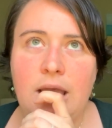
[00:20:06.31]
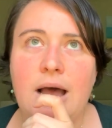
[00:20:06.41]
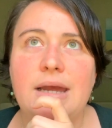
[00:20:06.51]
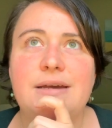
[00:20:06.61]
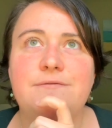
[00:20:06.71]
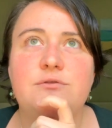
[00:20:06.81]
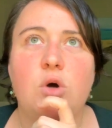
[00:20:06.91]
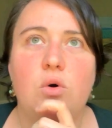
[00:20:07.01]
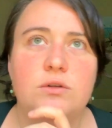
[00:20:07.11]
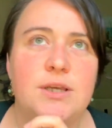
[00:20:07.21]
I have
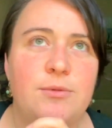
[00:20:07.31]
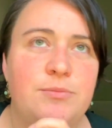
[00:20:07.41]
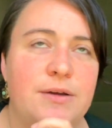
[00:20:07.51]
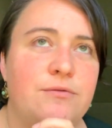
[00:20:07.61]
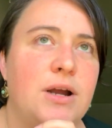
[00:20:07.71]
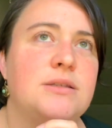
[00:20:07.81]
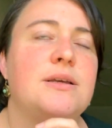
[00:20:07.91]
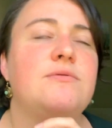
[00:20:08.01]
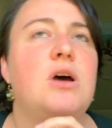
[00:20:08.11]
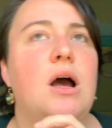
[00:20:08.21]
told some of my friends,
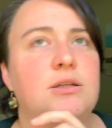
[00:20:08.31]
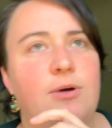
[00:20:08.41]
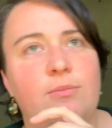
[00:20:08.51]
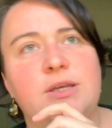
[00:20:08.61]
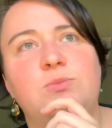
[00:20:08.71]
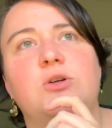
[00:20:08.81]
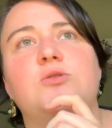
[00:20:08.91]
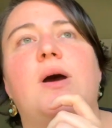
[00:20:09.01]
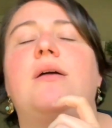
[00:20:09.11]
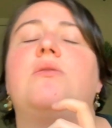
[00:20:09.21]
I've talked about my
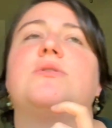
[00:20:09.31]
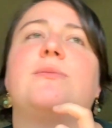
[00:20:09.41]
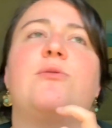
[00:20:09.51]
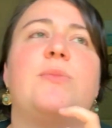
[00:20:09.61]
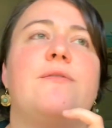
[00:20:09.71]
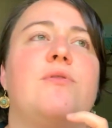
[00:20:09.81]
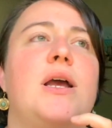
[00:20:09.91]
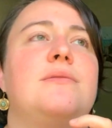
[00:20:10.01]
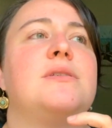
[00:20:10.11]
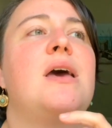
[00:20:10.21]
spirituality with some of my
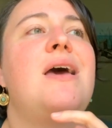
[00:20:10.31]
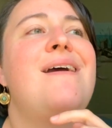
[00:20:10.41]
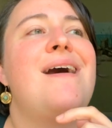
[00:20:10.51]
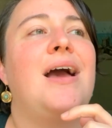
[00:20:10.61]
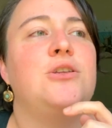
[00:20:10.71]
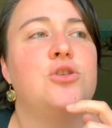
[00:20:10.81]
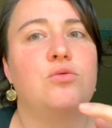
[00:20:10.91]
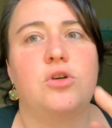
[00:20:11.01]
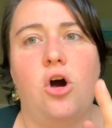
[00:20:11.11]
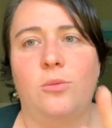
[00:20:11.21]
friends. I
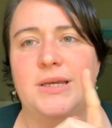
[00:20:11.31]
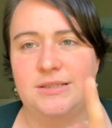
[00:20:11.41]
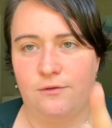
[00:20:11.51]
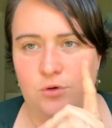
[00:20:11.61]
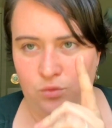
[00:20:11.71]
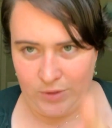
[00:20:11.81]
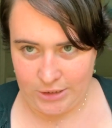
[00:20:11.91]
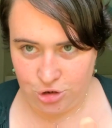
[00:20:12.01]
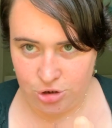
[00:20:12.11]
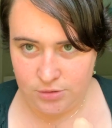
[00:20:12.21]
don't call myself a
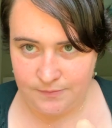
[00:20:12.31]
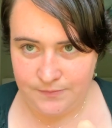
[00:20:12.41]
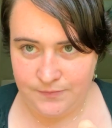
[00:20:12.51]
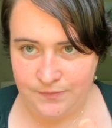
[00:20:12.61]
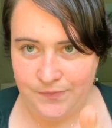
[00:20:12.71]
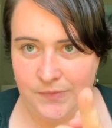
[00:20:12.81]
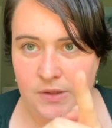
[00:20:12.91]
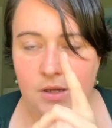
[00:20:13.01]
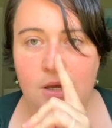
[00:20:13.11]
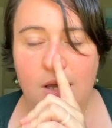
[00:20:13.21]
witch.
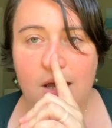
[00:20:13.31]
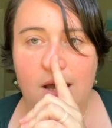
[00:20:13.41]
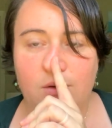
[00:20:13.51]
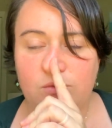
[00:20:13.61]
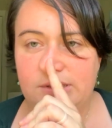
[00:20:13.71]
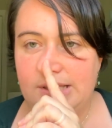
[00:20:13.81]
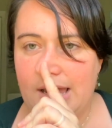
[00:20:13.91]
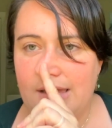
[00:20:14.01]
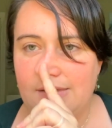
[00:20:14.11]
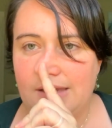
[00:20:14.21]
I will
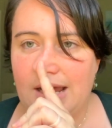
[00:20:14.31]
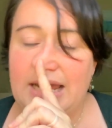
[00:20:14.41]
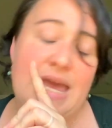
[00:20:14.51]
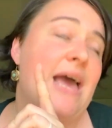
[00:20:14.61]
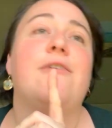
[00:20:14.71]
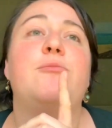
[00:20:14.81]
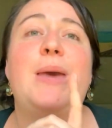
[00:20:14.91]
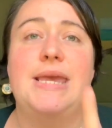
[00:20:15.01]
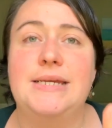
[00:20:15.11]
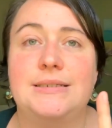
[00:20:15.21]
say that I have
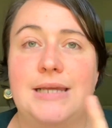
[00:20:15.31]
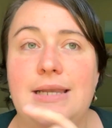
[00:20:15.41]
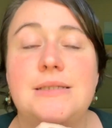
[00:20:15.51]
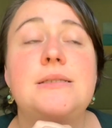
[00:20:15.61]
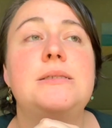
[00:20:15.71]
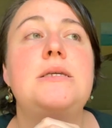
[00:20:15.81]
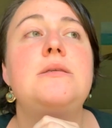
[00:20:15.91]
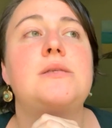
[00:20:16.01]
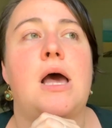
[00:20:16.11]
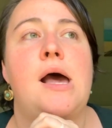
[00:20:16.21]
pagan
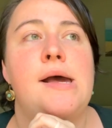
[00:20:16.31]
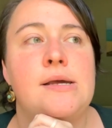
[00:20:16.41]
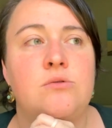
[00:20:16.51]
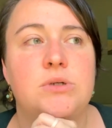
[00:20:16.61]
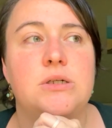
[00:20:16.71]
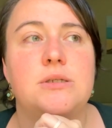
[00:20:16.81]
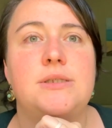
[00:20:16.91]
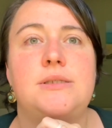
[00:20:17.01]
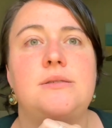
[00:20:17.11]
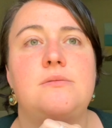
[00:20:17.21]
tendencies. I will
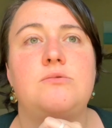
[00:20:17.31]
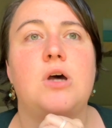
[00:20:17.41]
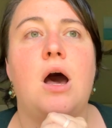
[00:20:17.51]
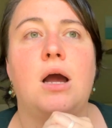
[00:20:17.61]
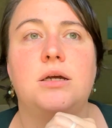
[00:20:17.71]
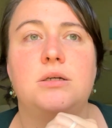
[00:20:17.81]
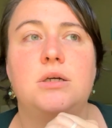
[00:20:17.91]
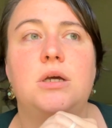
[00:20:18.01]
talk